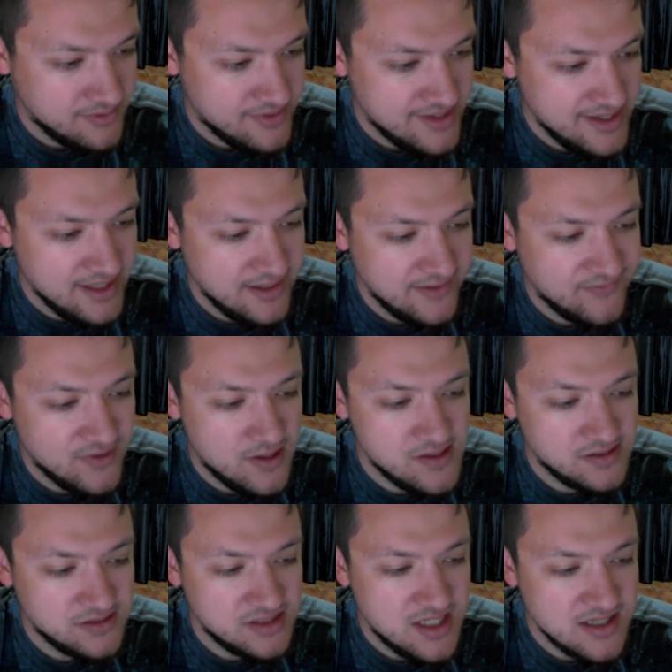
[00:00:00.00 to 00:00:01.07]
They have
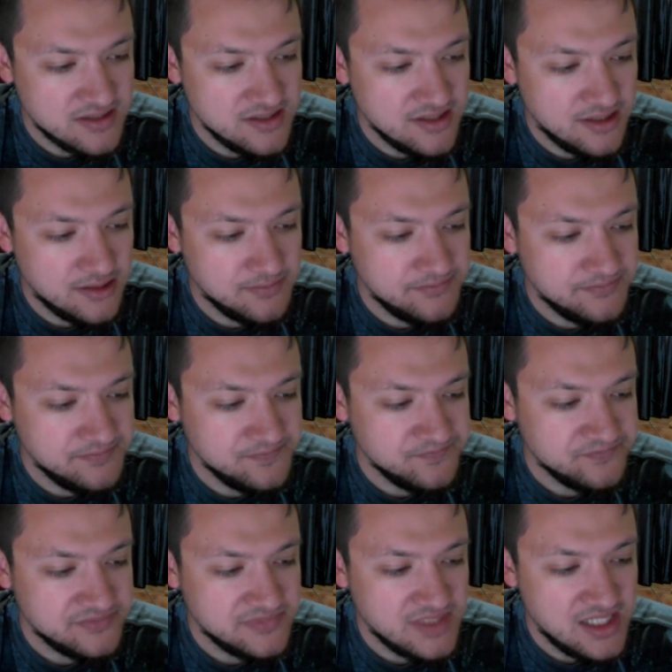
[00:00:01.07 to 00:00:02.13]
all locked up
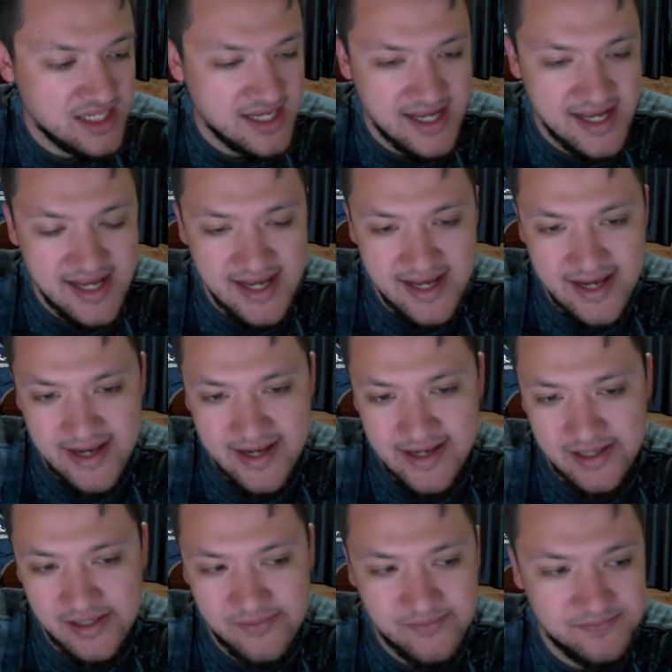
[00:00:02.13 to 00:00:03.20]

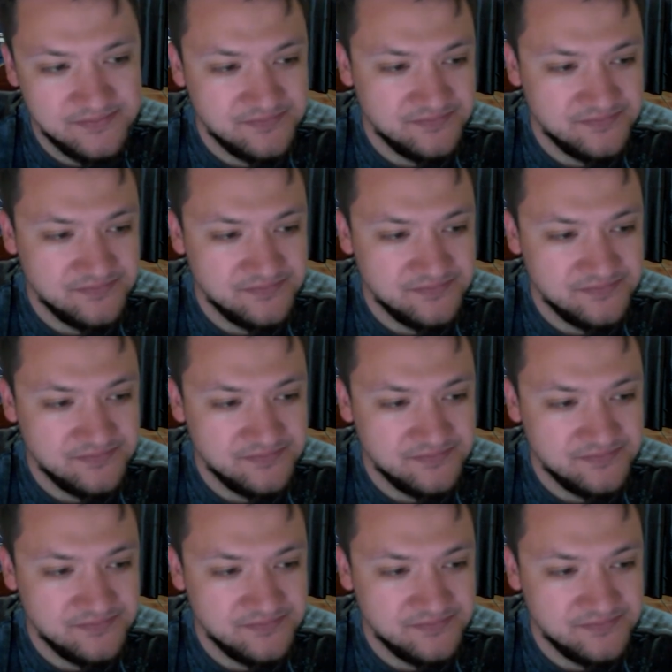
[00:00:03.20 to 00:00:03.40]
a